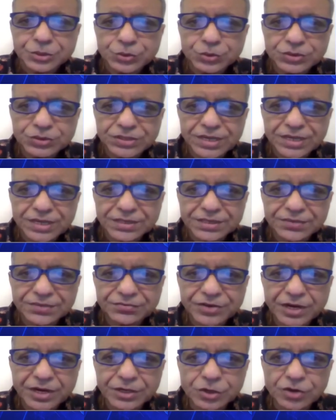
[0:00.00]
show that
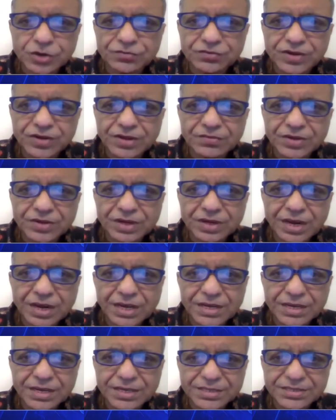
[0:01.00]
the cutoff level
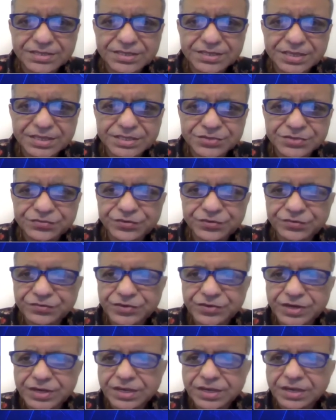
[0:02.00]
high risk is
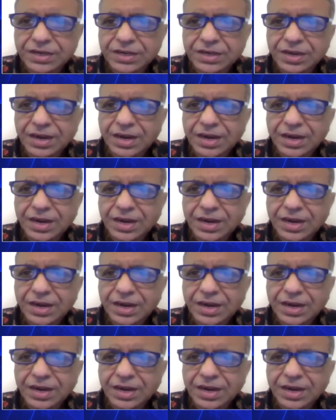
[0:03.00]
50